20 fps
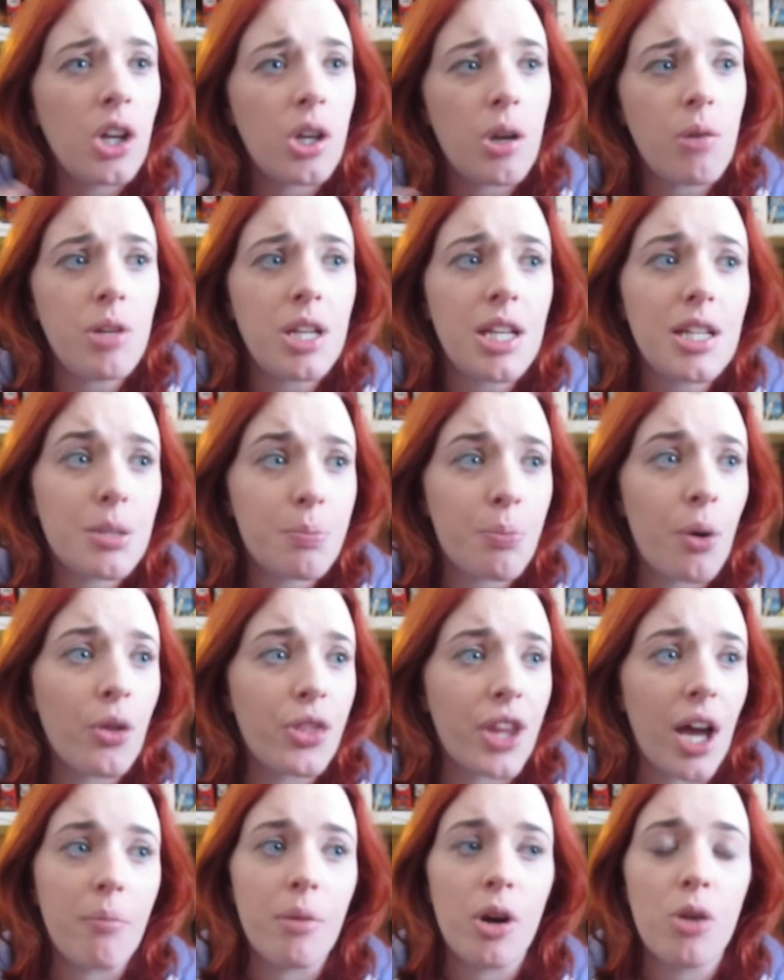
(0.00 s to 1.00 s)
you need to
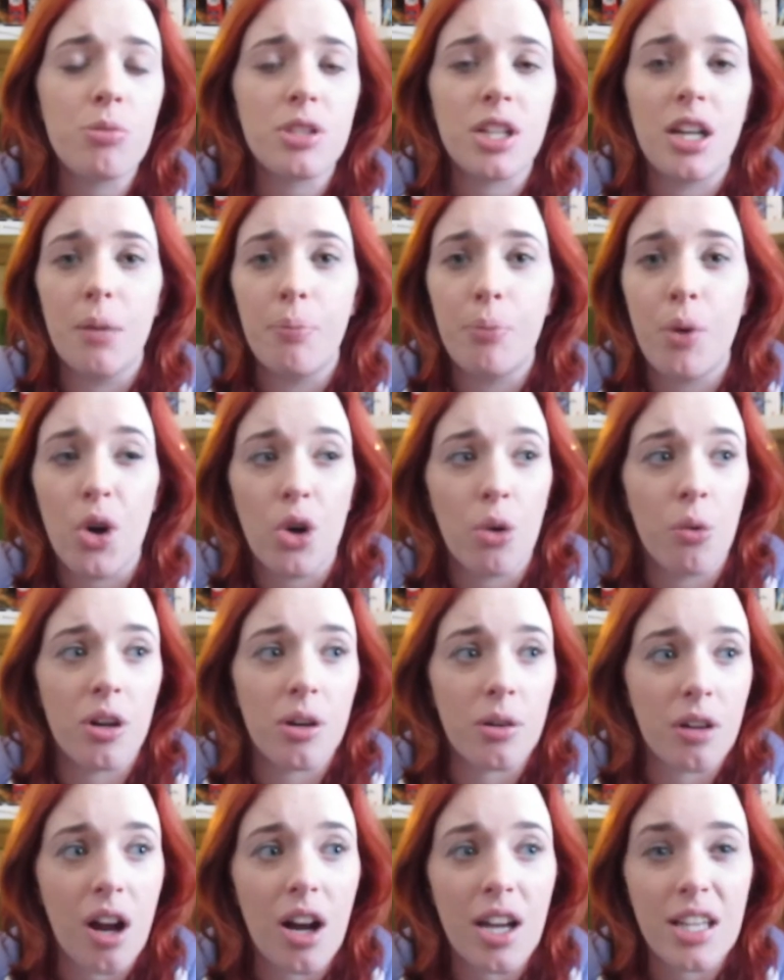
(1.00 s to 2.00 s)
put that moment in a book
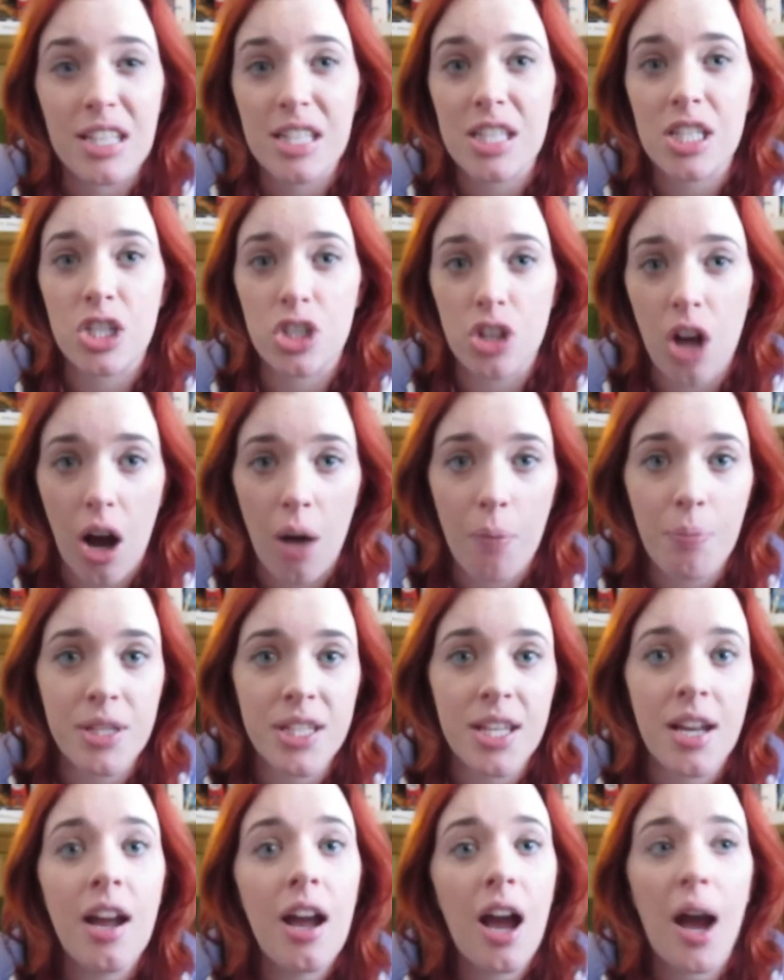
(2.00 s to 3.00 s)
where a guy
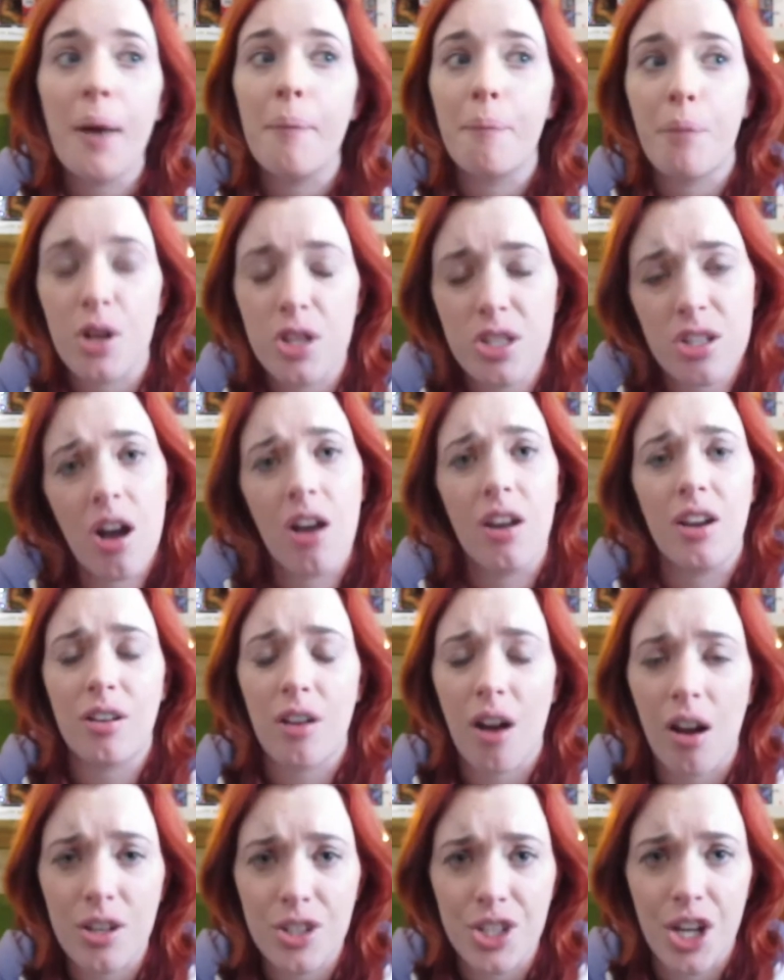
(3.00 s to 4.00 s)
stops and puts on a
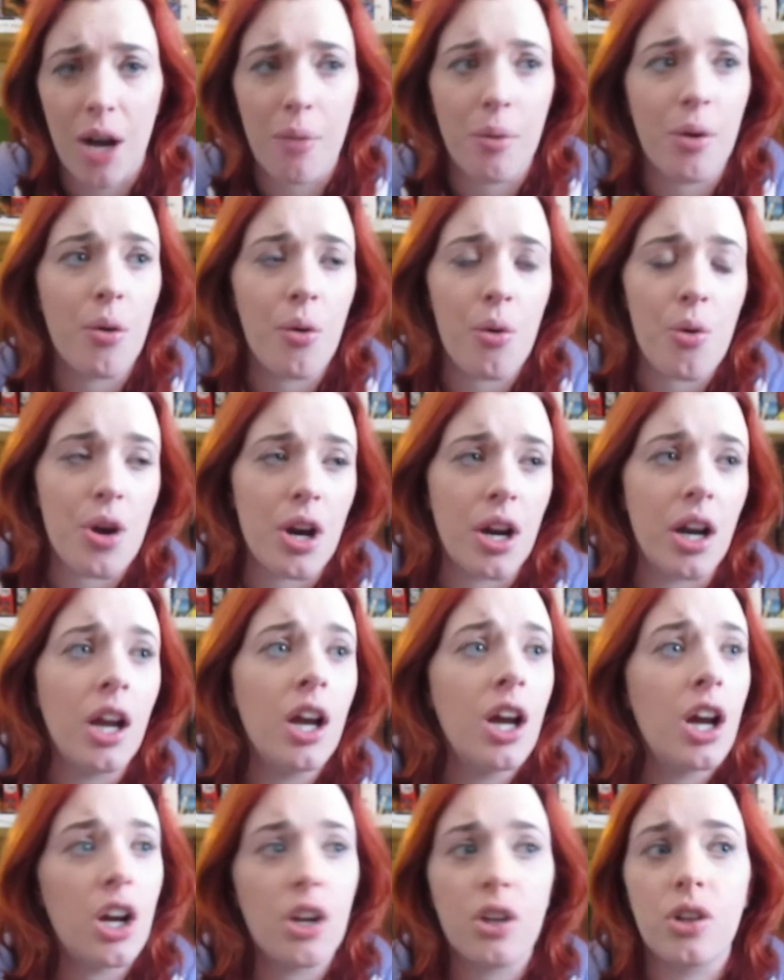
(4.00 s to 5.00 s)
condom or
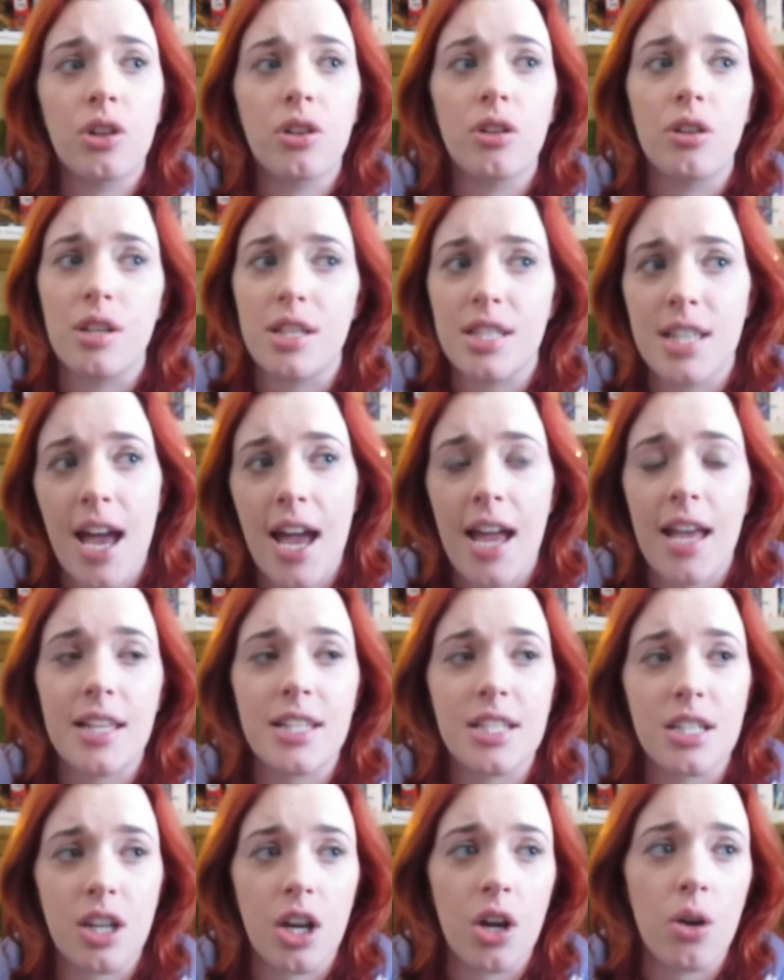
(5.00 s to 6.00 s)
a girl
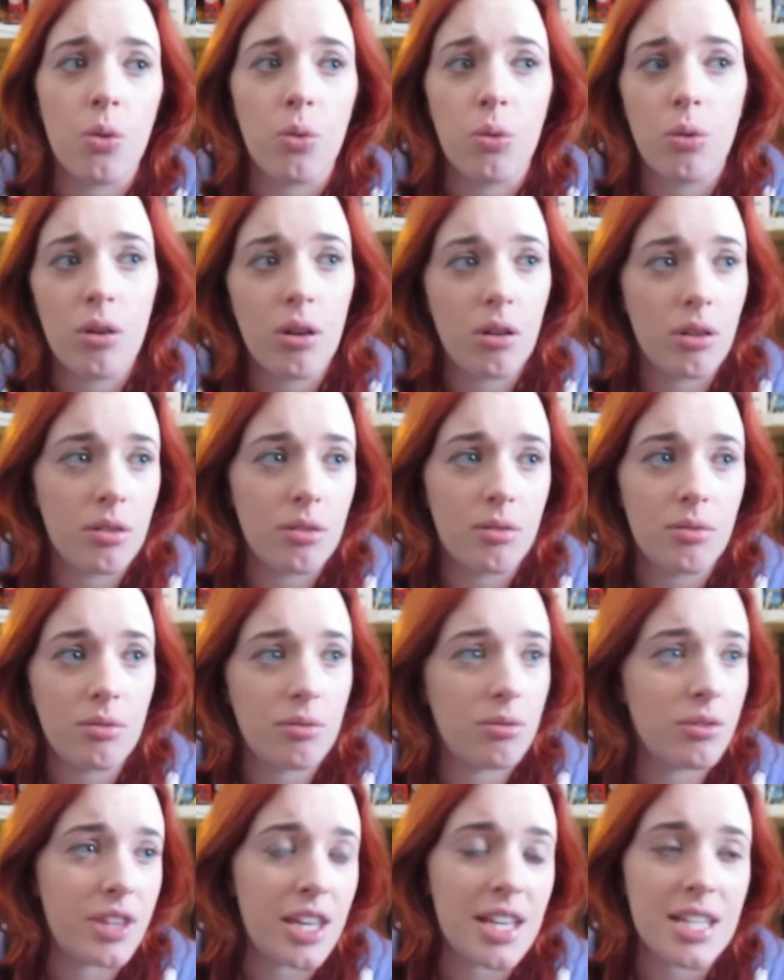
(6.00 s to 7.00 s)
says, you know,
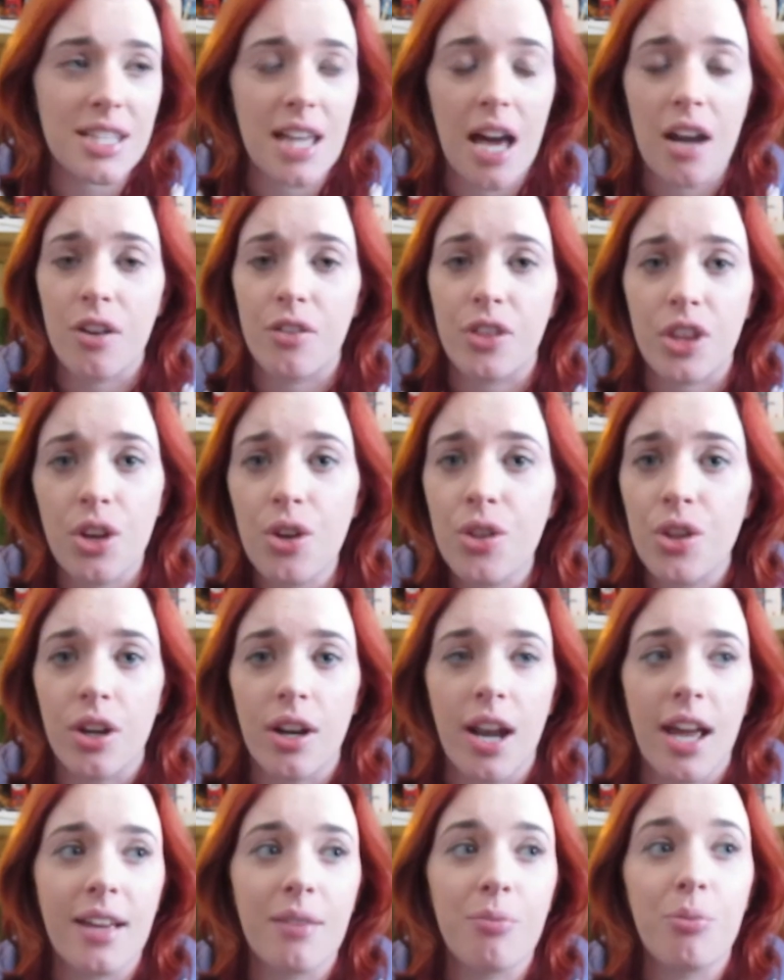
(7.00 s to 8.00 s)
this, that or the other.
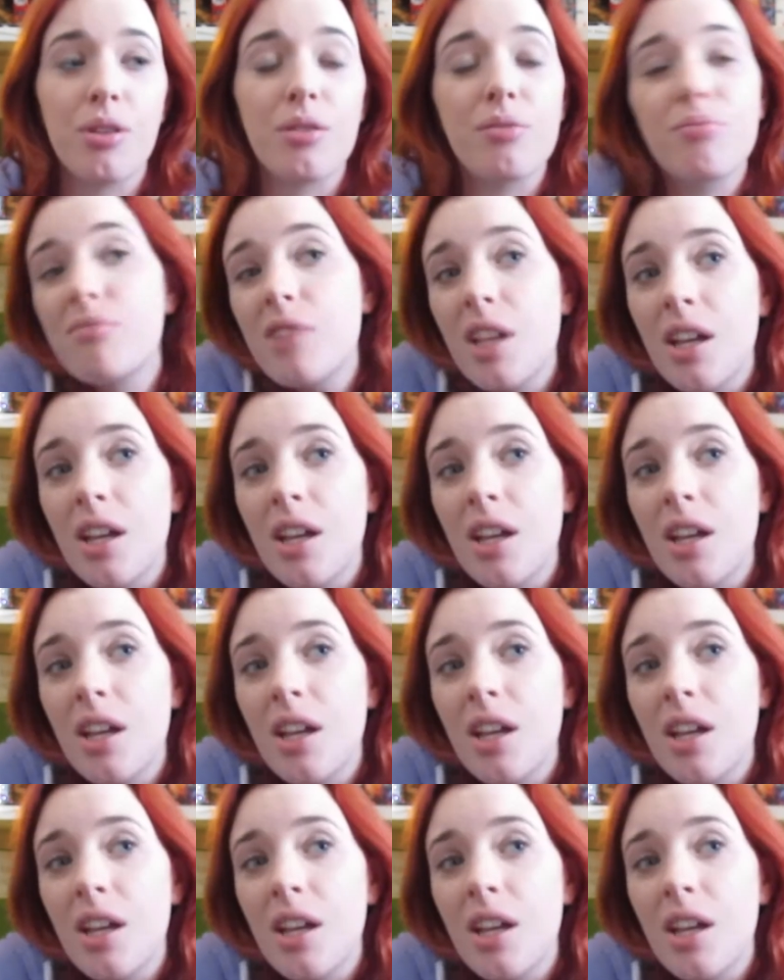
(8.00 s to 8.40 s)
Like, well,